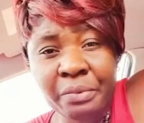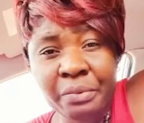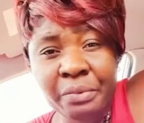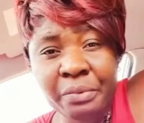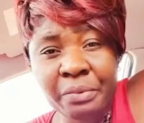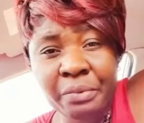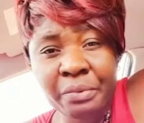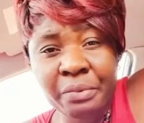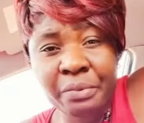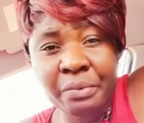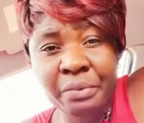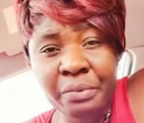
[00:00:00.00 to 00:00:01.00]

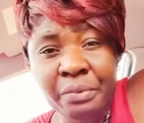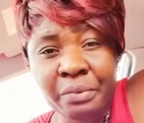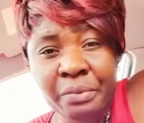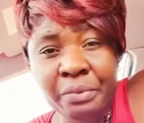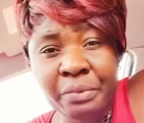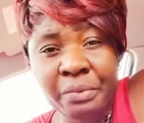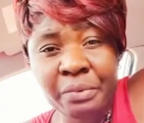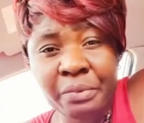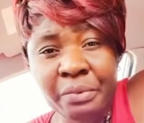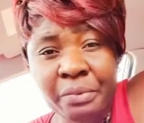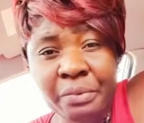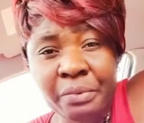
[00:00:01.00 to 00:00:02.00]

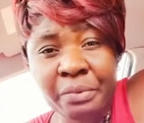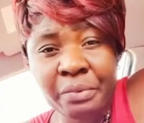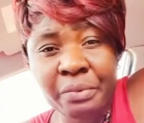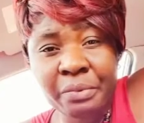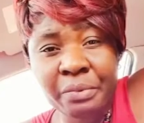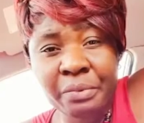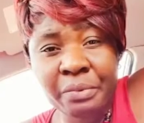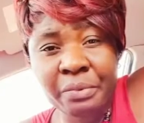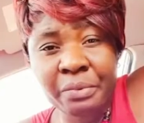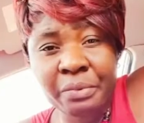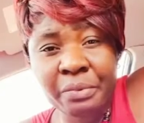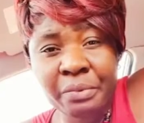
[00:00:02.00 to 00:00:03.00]

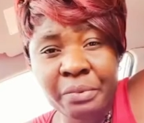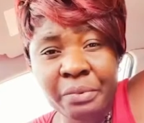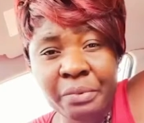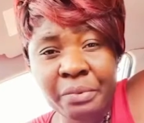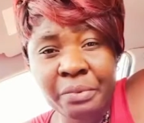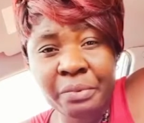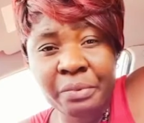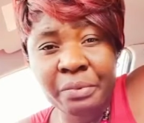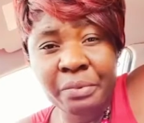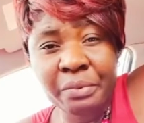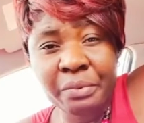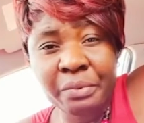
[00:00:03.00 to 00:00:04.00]

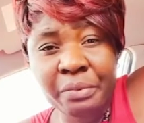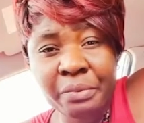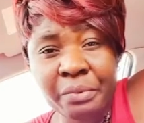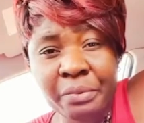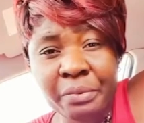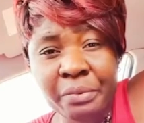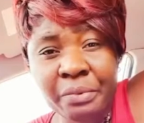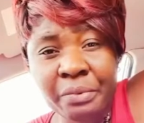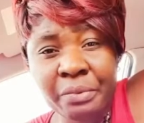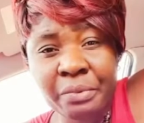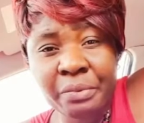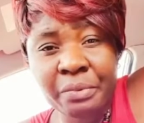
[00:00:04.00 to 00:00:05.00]

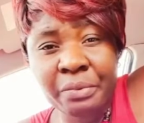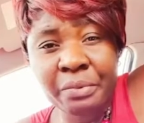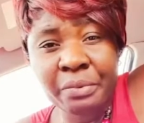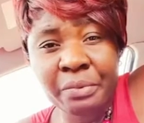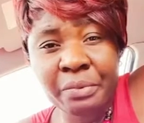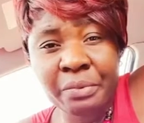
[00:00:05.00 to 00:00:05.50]
[no speech]